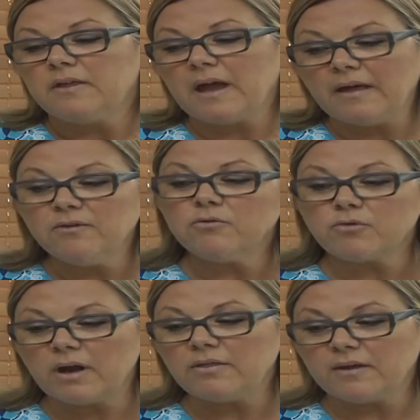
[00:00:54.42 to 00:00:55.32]
The other
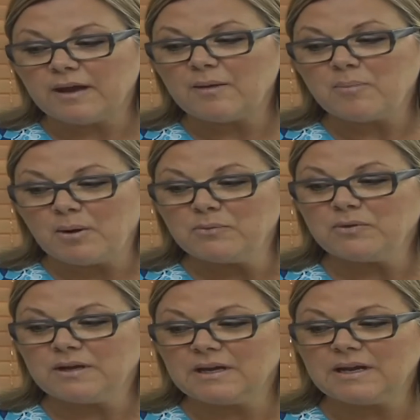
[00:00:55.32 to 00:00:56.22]
great thing
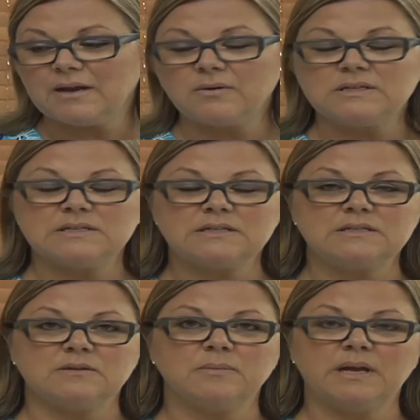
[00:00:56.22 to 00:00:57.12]
about the Canary
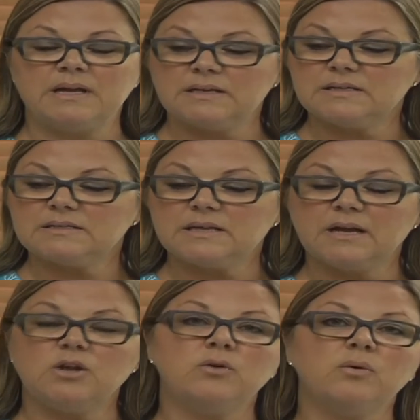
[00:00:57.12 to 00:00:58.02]
system is
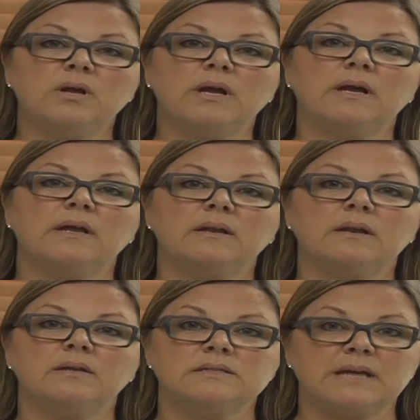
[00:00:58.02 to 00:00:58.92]
that you
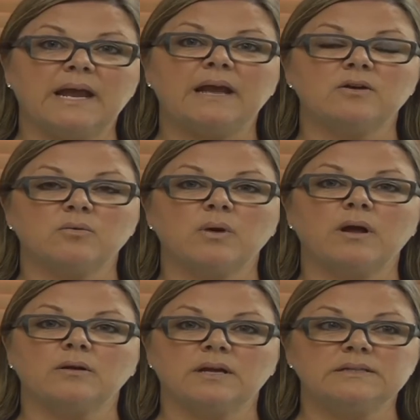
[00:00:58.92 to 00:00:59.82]
can scan
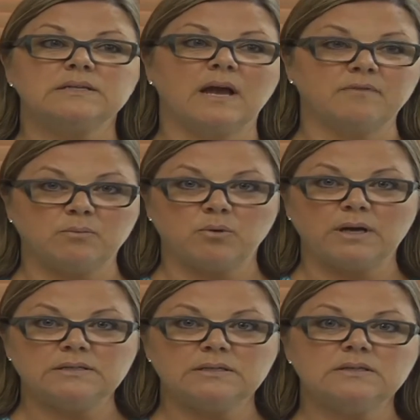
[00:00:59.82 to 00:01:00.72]
around kids having
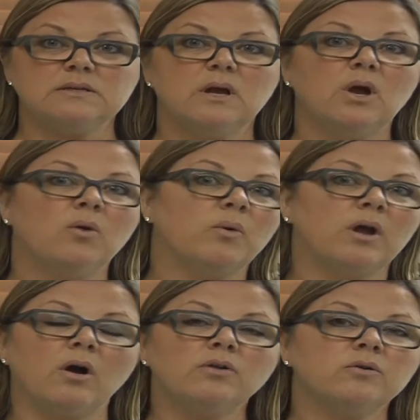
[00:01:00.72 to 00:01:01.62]
braces.
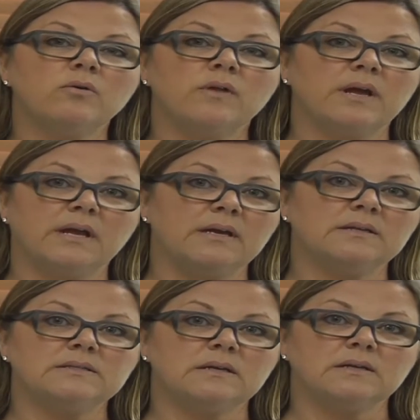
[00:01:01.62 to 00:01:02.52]
We all know that
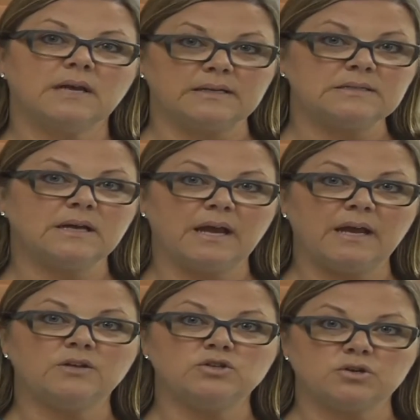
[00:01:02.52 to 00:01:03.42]
kids get
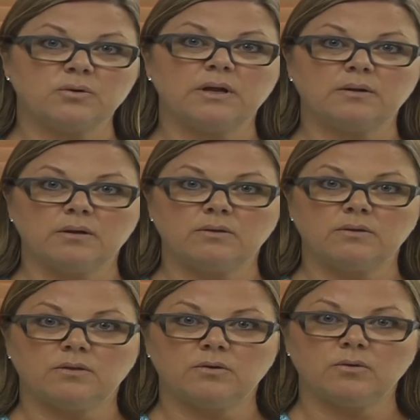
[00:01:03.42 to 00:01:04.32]
decay during
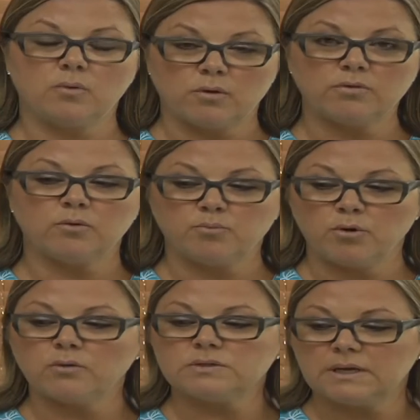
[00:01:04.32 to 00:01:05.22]
their ortho
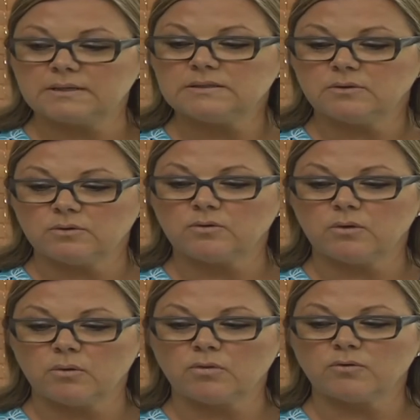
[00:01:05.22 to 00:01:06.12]
process or their
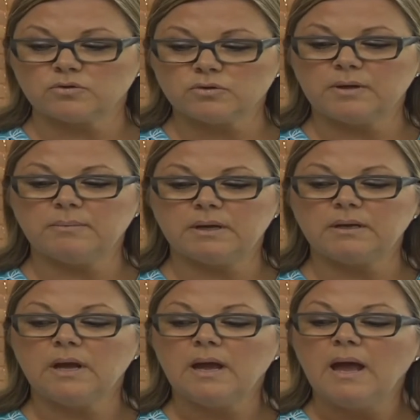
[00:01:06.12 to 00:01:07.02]
ortho treatment.